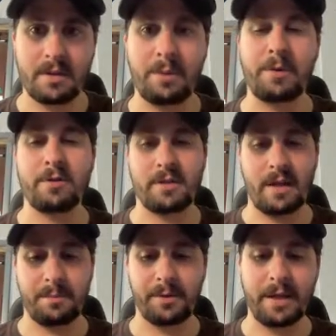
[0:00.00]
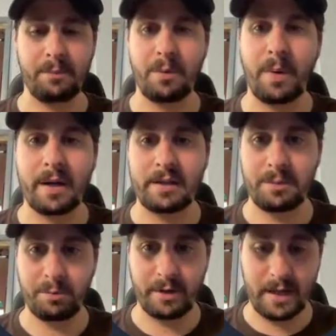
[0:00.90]
Then we use a template and we want it
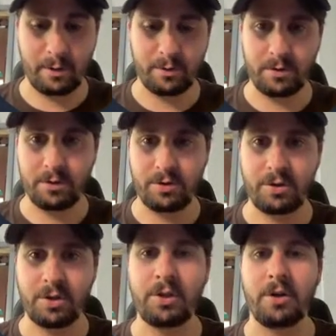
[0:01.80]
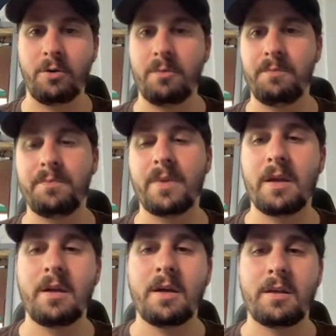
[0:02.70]
to print out to-do.
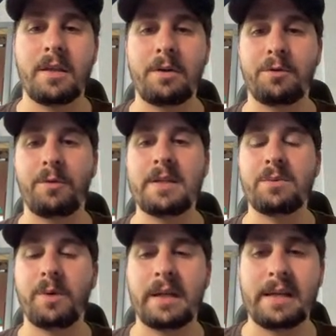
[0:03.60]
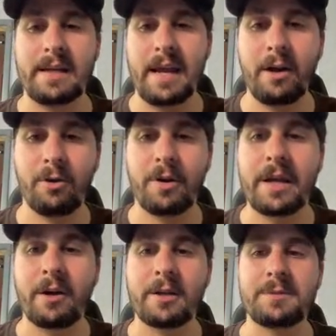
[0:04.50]
Now the reason we're getting an error
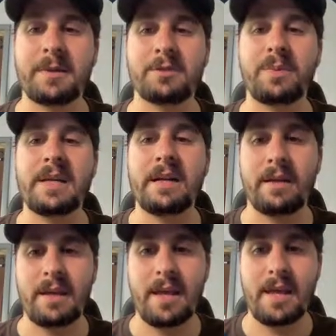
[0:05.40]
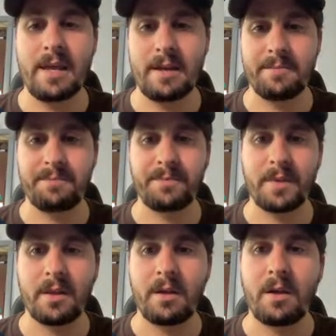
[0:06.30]
here is because we need a key.
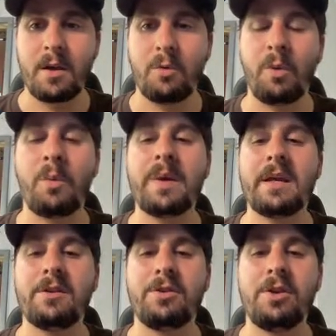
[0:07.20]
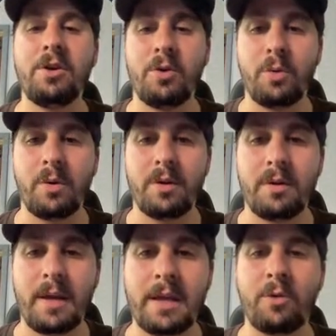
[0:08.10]
What we can do
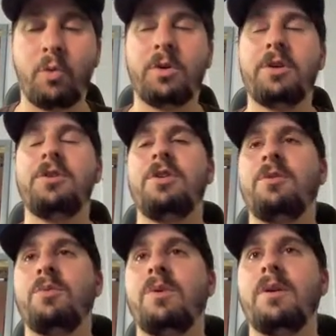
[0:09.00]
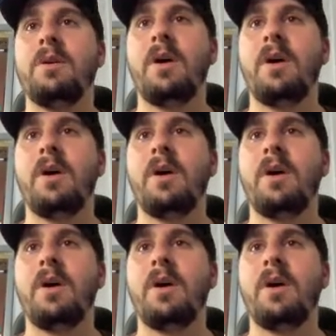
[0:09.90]
in order to